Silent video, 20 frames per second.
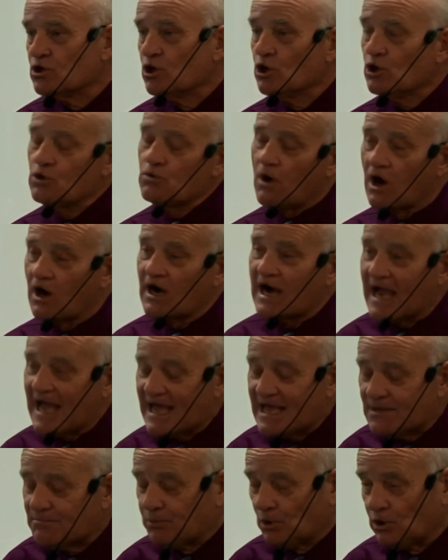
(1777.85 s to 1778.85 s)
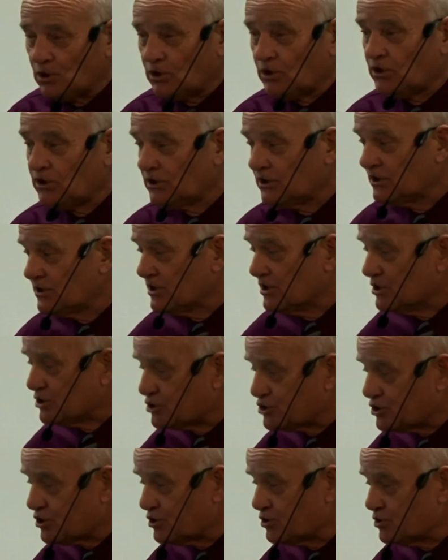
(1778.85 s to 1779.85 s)
who are able
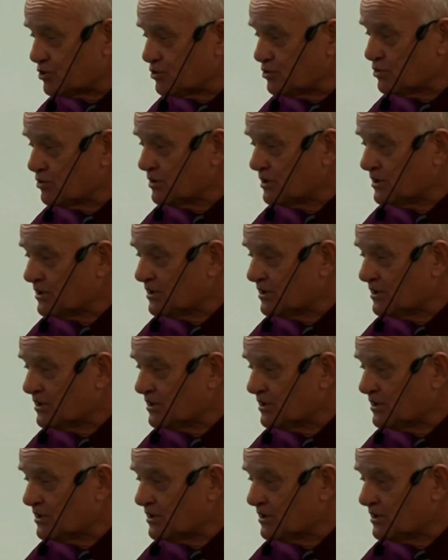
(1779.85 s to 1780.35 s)
to